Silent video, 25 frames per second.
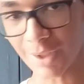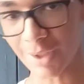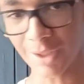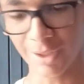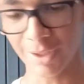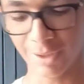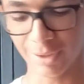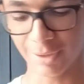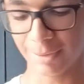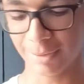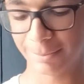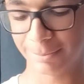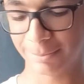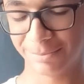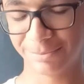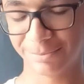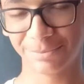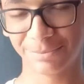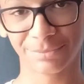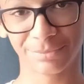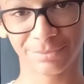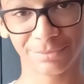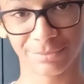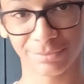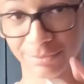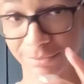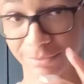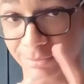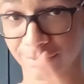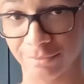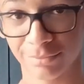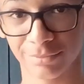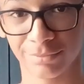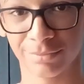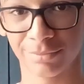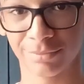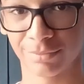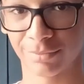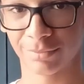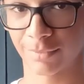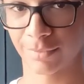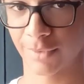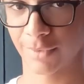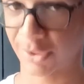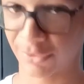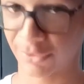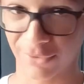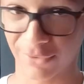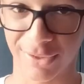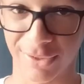
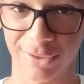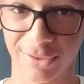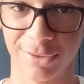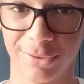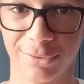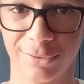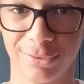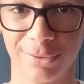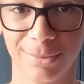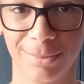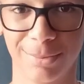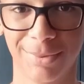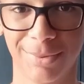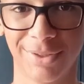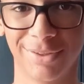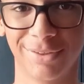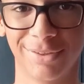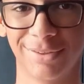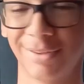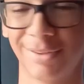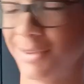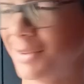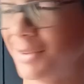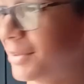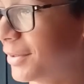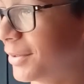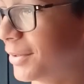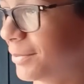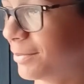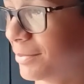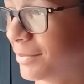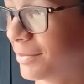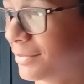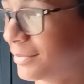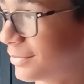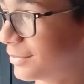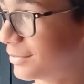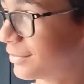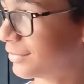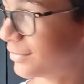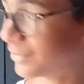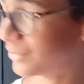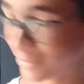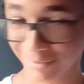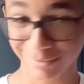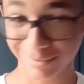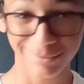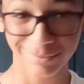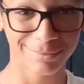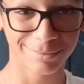if I did, YouTube, please
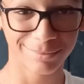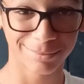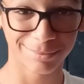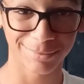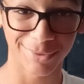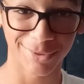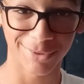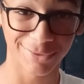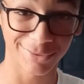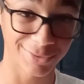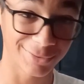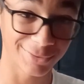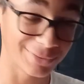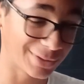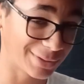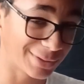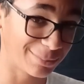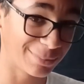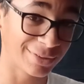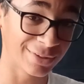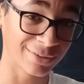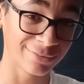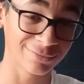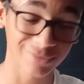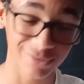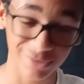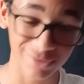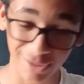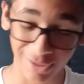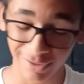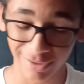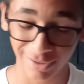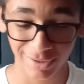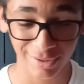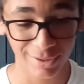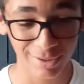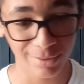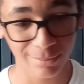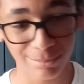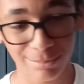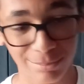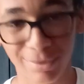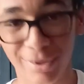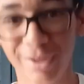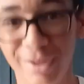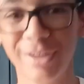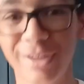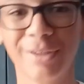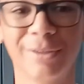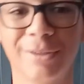don't hate me after that.
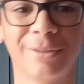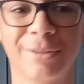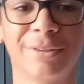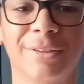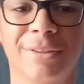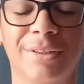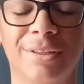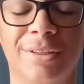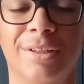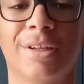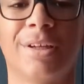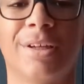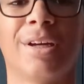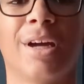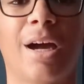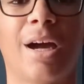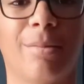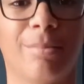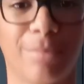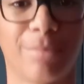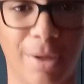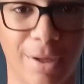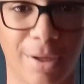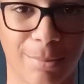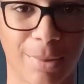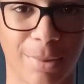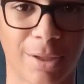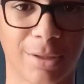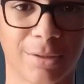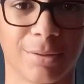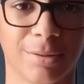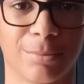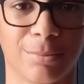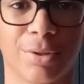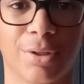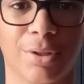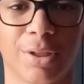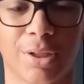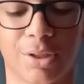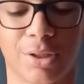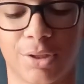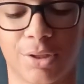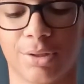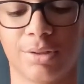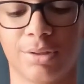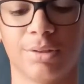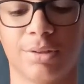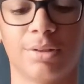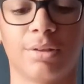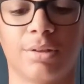But I'm about to make some
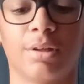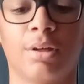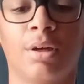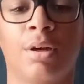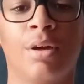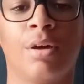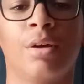predictions.